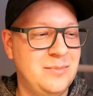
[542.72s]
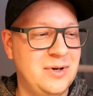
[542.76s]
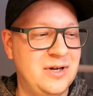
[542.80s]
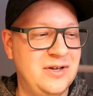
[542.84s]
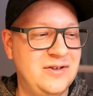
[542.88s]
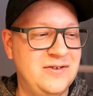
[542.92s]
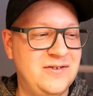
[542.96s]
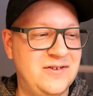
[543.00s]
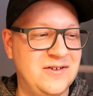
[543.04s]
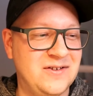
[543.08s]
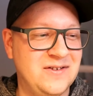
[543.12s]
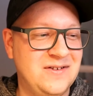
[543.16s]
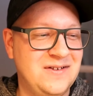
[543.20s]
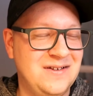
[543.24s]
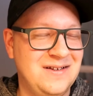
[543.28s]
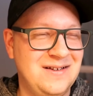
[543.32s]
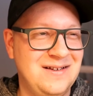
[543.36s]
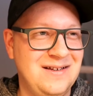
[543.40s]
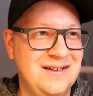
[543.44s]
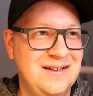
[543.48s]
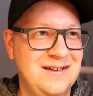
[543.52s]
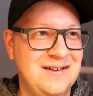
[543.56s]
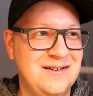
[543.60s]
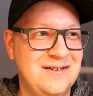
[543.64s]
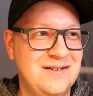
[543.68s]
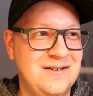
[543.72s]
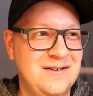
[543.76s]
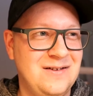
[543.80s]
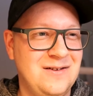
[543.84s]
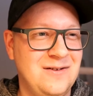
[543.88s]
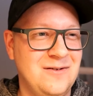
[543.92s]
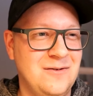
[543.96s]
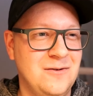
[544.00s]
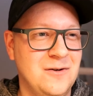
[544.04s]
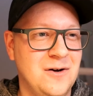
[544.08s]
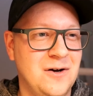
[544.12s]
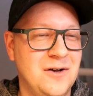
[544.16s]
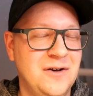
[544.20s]
But it's just
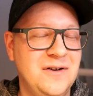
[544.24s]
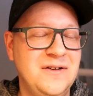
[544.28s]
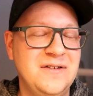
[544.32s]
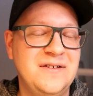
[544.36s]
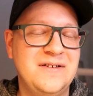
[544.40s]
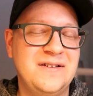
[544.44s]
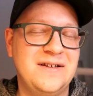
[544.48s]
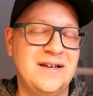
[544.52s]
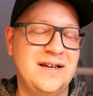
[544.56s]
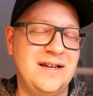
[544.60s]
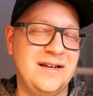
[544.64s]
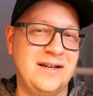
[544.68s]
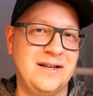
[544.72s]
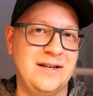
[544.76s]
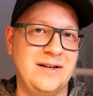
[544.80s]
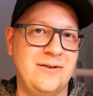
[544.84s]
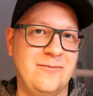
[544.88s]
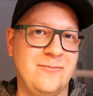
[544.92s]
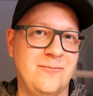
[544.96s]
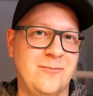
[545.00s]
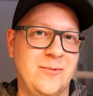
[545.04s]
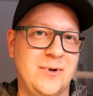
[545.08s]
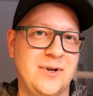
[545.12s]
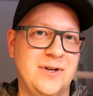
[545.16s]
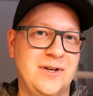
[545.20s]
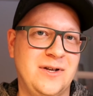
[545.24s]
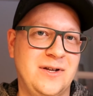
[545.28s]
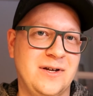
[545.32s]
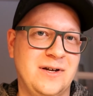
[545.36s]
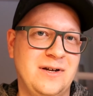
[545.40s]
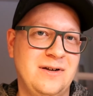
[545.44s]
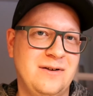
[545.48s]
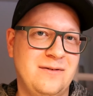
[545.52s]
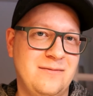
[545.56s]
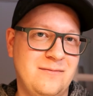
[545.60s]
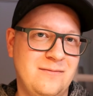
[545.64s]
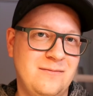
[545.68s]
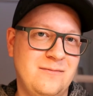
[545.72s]
understanding what the
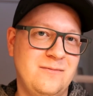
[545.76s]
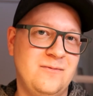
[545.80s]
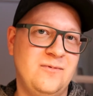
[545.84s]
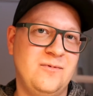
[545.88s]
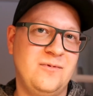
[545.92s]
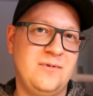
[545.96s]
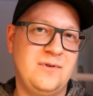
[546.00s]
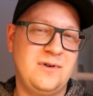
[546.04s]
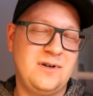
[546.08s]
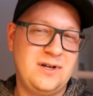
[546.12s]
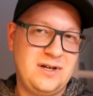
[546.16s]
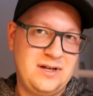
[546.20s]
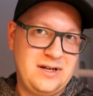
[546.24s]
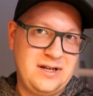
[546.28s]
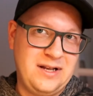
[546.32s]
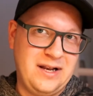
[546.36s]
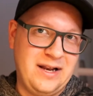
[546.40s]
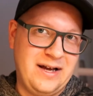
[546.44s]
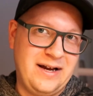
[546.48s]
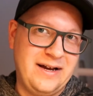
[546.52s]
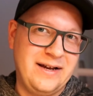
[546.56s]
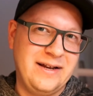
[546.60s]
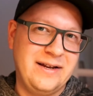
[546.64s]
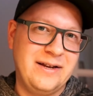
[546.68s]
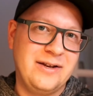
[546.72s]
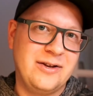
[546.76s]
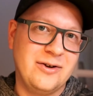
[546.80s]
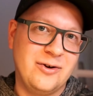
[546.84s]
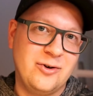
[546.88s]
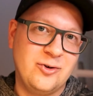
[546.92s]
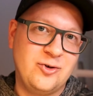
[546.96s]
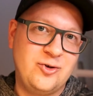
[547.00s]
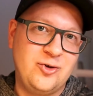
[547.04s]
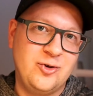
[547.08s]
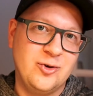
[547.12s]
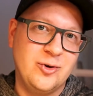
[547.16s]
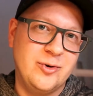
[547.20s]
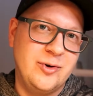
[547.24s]
client
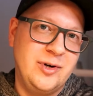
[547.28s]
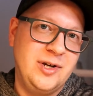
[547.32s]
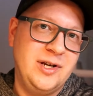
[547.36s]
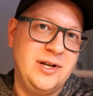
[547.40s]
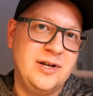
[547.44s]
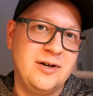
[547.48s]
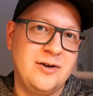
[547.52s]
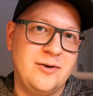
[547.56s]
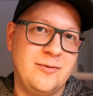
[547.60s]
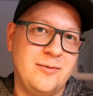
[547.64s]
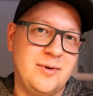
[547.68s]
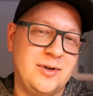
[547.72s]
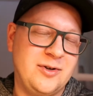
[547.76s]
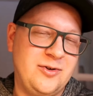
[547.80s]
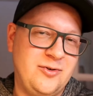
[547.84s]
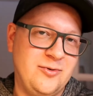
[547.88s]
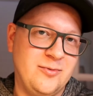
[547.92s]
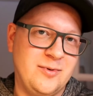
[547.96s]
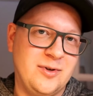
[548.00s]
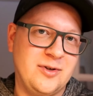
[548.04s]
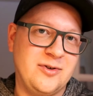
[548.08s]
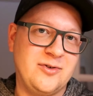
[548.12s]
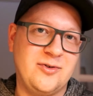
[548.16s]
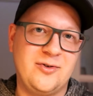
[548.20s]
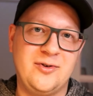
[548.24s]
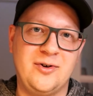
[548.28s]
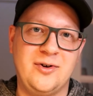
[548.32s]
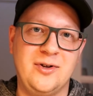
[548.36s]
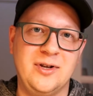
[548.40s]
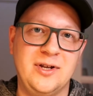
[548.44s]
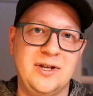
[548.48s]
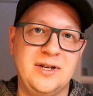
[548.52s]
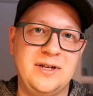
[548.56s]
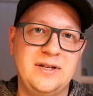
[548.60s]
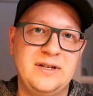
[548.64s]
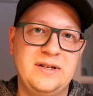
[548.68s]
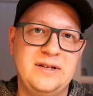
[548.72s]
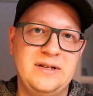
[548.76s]
or jury or what you want to call
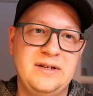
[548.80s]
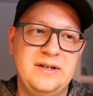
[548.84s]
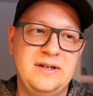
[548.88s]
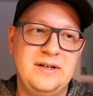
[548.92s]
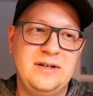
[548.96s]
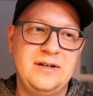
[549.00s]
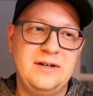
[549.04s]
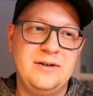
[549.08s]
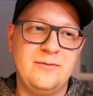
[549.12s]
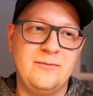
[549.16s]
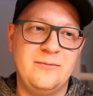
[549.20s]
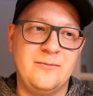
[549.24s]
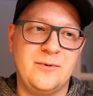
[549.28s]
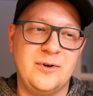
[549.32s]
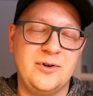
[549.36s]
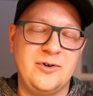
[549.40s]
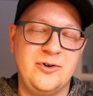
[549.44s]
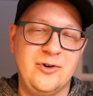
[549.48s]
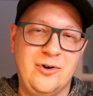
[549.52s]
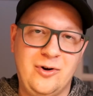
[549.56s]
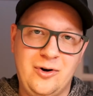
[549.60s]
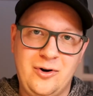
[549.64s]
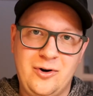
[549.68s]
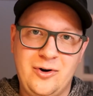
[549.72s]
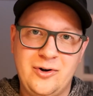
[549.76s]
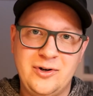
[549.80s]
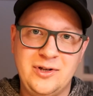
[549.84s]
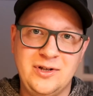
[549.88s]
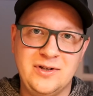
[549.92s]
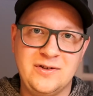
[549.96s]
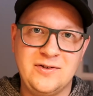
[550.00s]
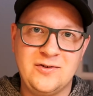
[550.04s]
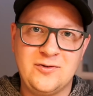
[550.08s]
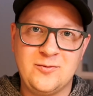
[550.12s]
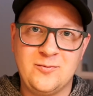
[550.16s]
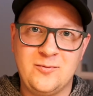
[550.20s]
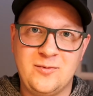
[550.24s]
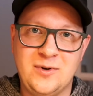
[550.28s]
it, what your
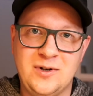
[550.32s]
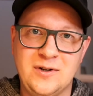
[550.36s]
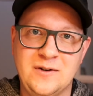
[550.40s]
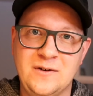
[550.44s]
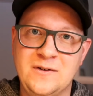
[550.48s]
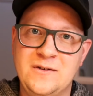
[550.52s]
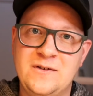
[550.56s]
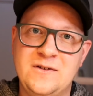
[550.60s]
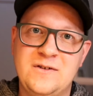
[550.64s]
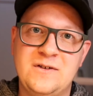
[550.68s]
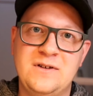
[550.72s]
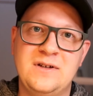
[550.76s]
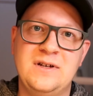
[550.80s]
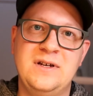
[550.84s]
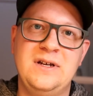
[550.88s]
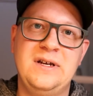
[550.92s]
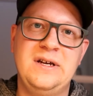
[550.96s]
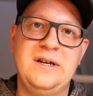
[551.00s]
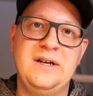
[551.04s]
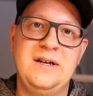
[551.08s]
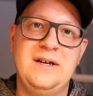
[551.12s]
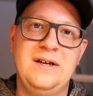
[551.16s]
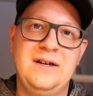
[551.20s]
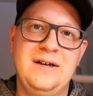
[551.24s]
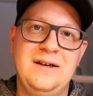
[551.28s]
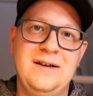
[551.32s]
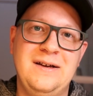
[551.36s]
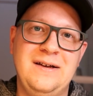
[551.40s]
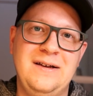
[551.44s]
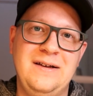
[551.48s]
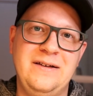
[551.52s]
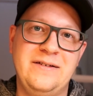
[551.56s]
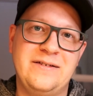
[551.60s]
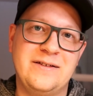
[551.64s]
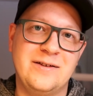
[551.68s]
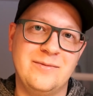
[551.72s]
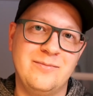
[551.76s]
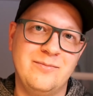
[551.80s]
audience wants,
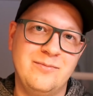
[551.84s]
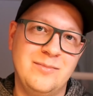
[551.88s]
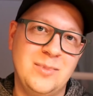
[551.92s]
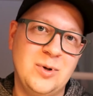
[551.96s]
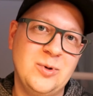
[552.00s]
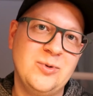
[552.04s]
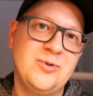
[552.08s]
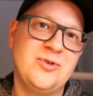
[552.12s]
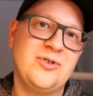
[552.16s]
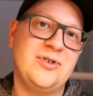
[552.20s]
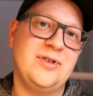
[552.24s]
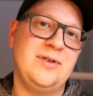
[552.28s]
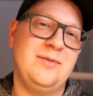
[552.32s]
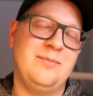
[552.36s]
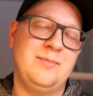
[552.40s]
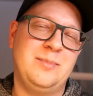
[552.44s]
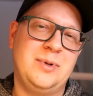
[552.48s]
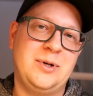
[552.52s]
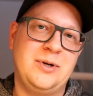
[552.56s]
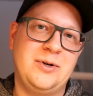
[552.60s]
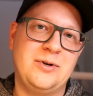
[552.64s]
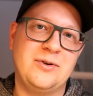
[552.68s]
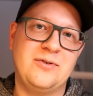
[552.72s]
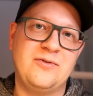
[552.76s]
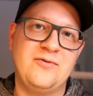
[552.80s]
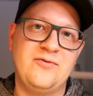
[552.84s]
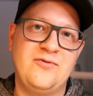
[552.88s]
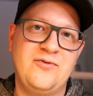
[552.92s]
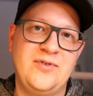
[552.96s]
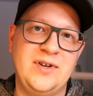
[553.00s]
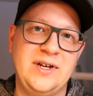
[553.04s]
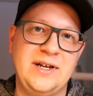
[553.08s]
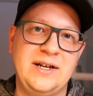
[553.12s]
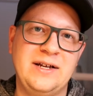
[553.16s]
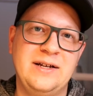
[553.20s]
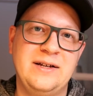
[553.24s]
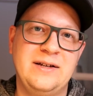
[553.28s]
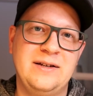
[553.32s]
is the most important
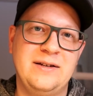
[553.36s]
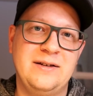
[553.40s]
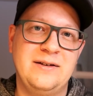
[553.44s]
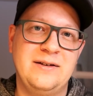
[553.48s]
thing.